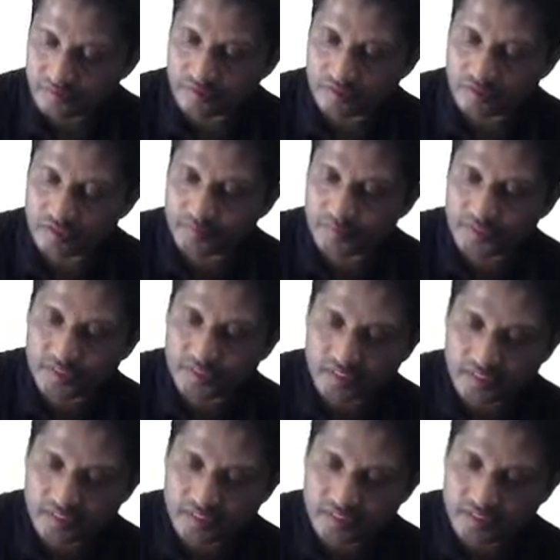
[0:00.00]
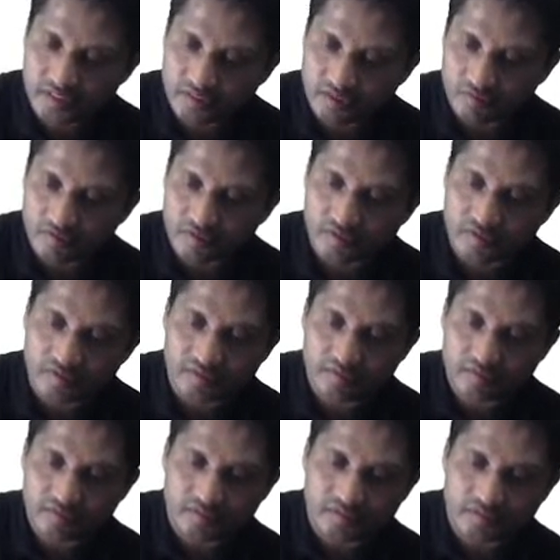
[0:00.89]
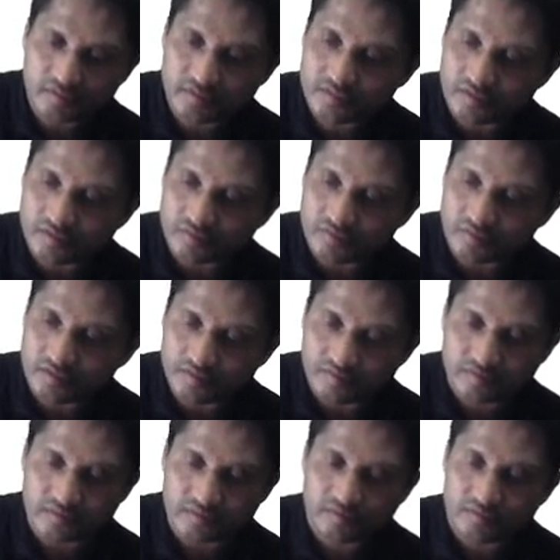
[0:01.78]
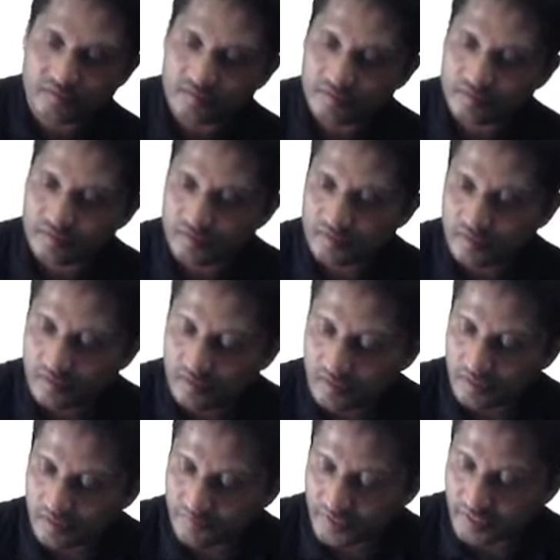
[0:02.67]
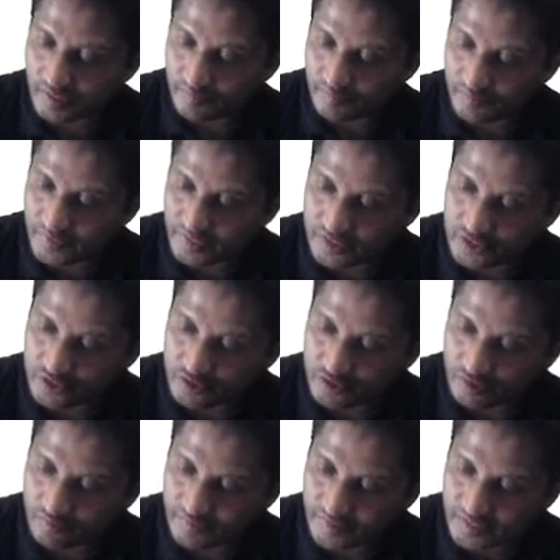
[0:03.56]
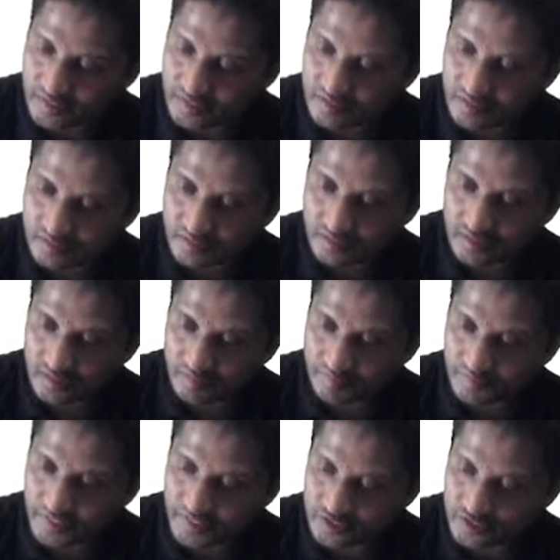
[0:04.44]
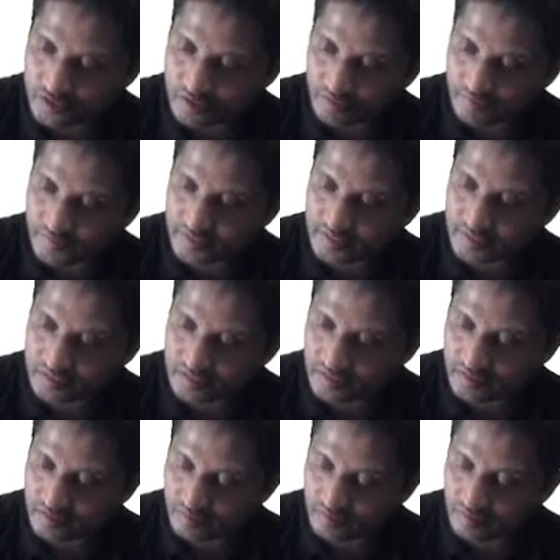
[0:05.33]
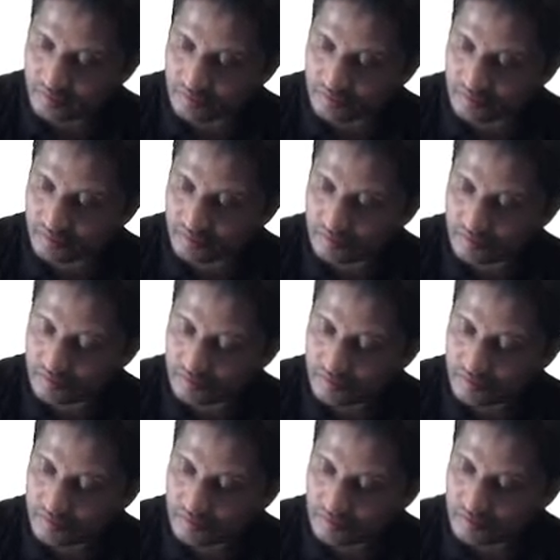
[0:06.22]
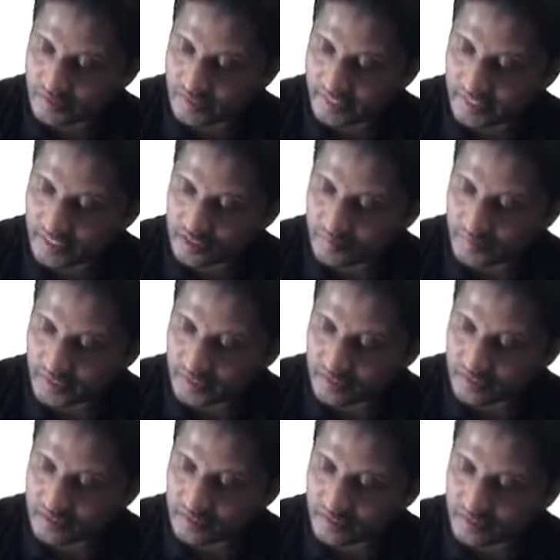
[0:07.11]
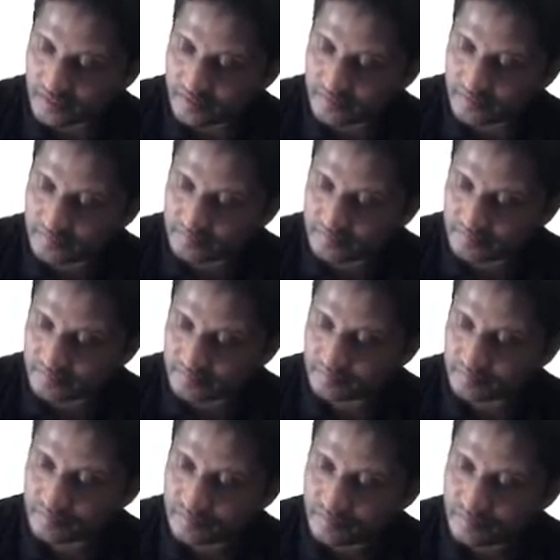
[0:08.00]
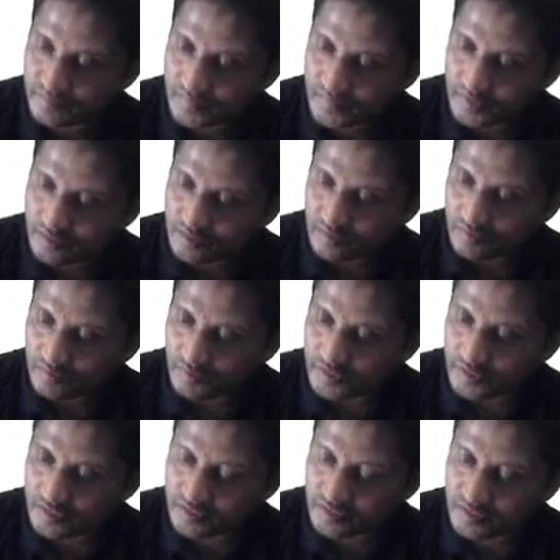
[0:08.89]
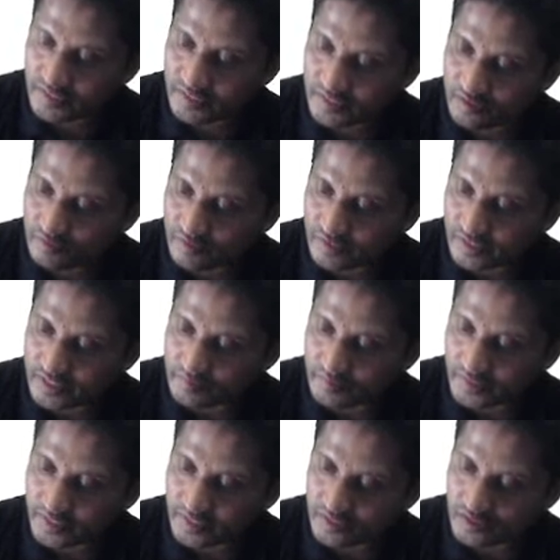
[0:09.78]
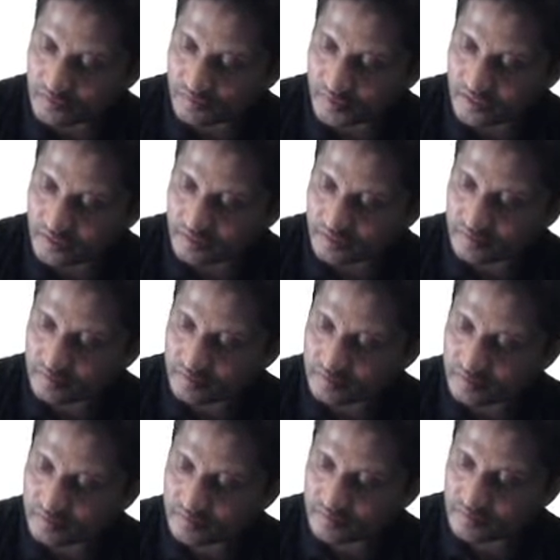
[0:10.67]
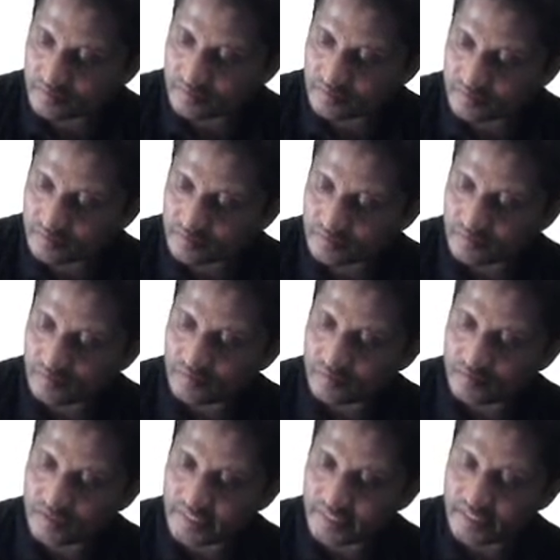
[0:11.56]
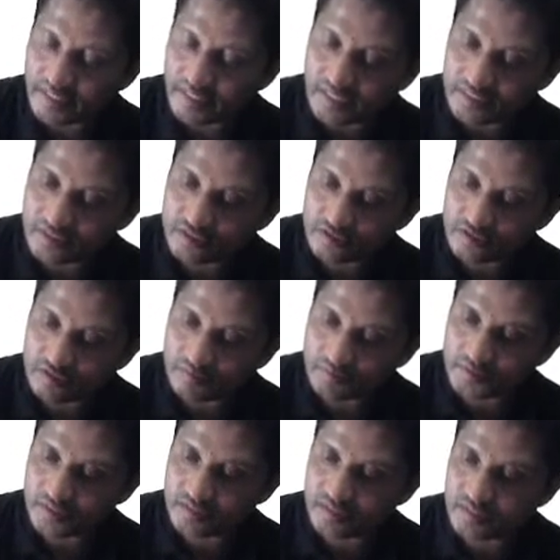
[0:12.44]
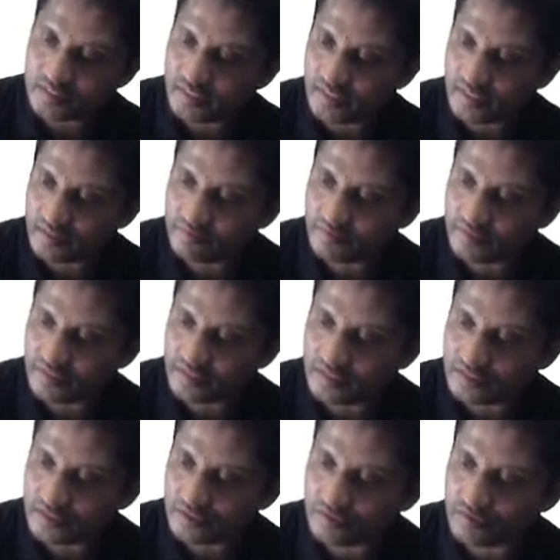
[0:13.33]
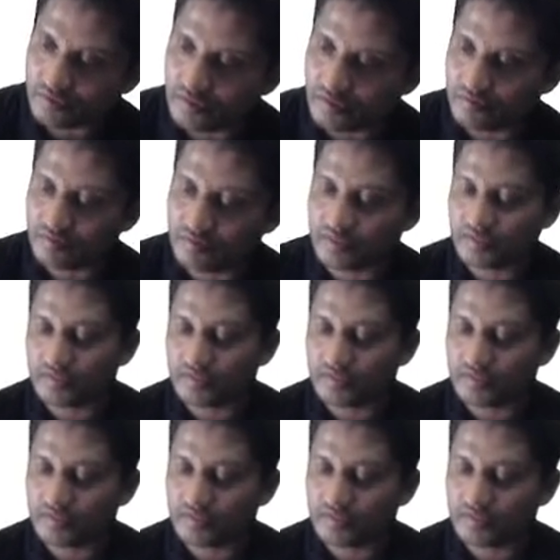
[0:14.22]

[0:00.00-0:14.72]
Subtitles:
This means that this is out, this is out. If I compare g of x, is equal to 3x minus 3, which is 3 into x minus 1. Okay, answer is option C. Even this is ruled out.